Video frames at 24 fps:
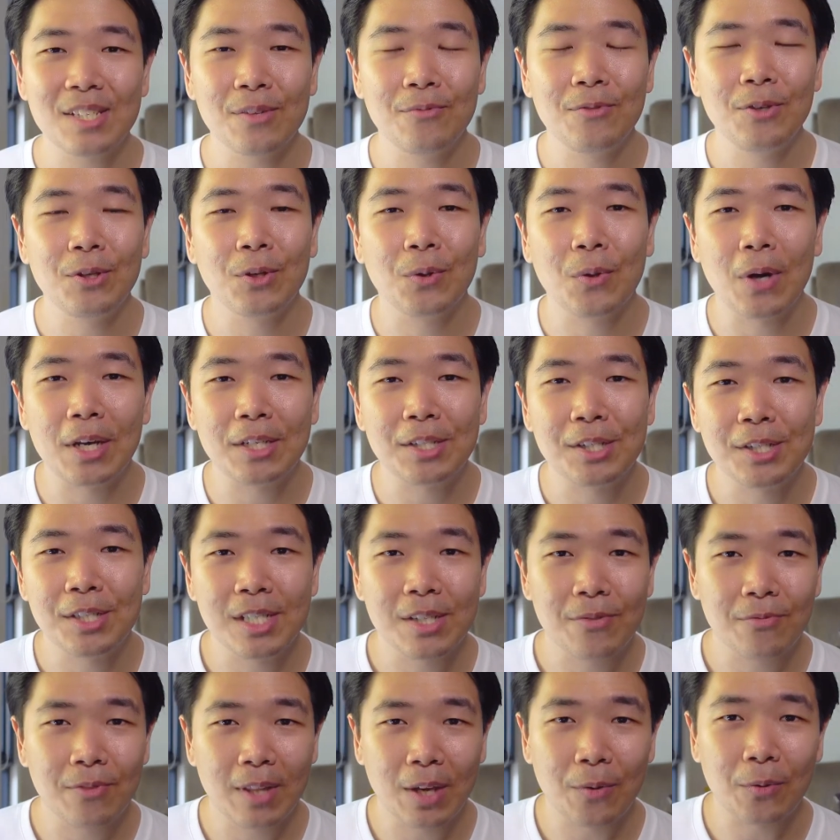few questions
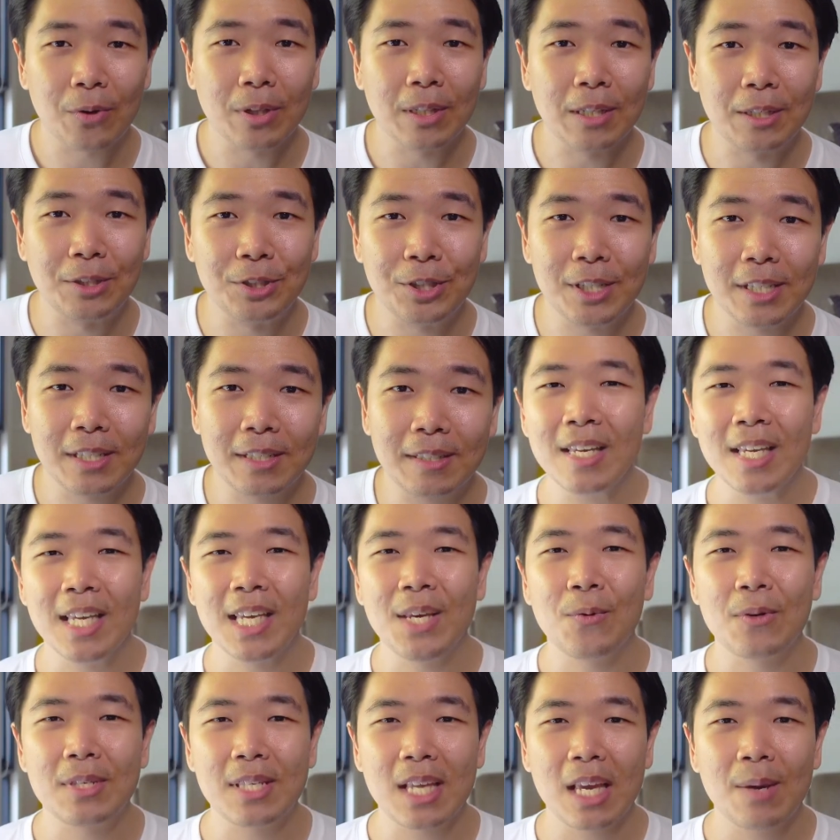if they were legit. He
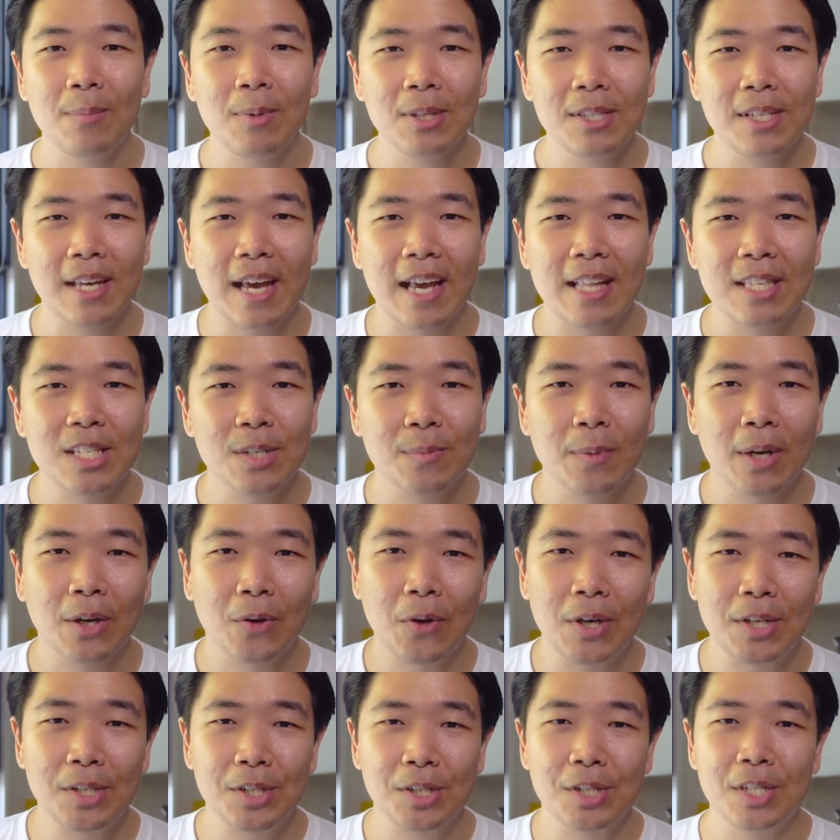was able to answer my
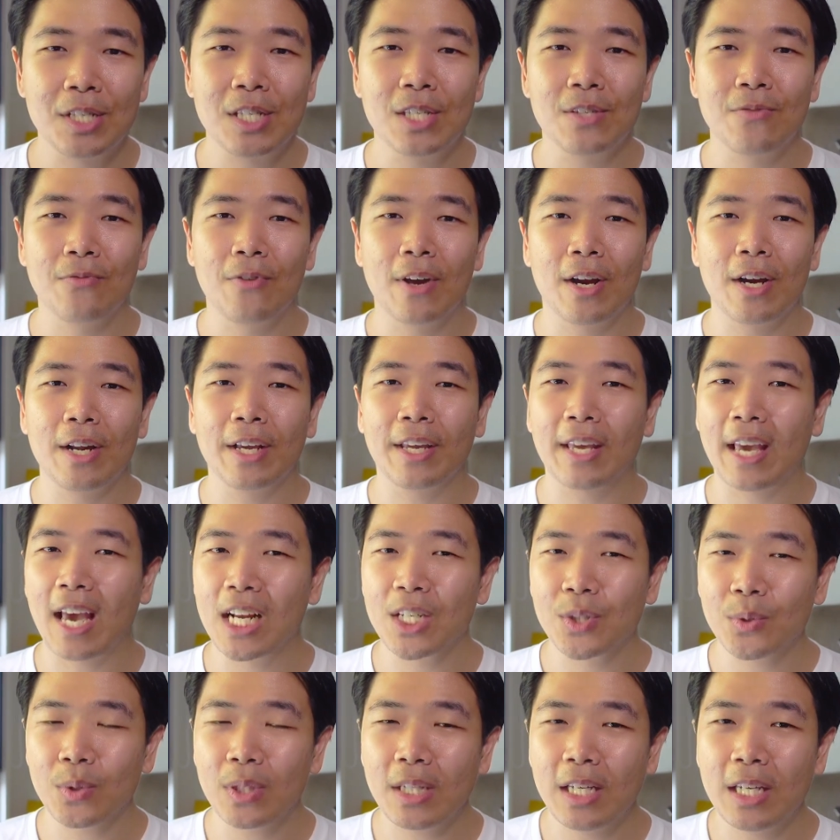questions very
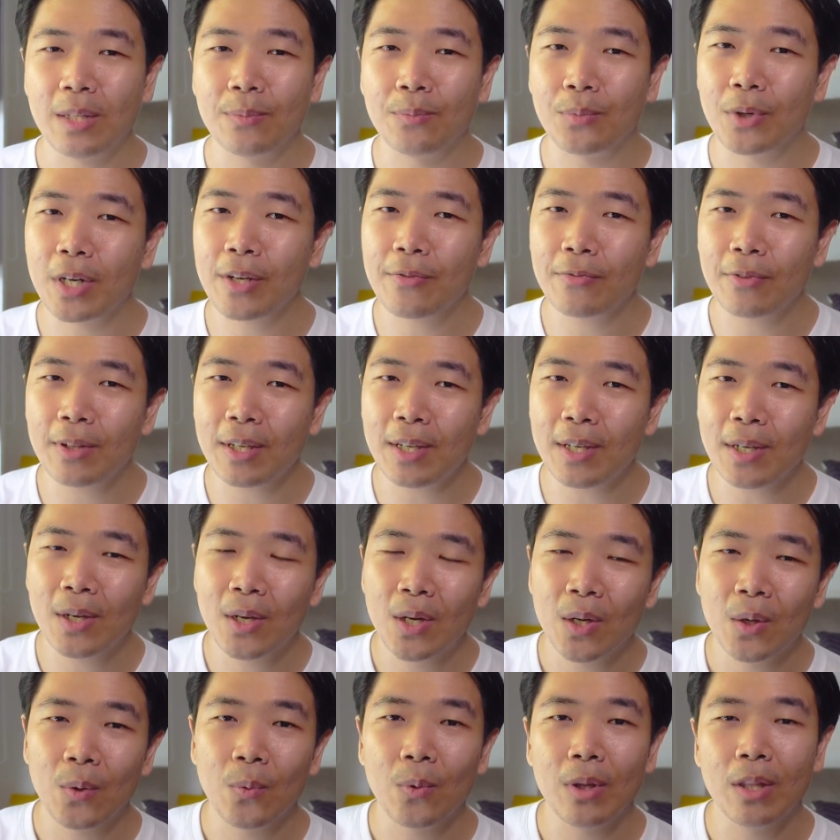casually and briefly
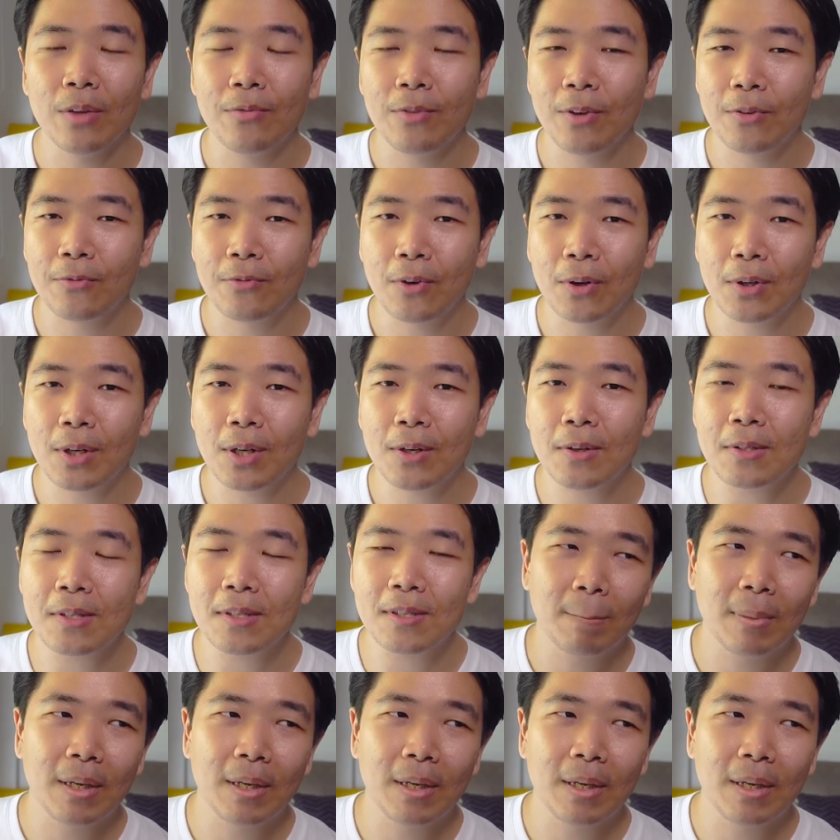with a few photos.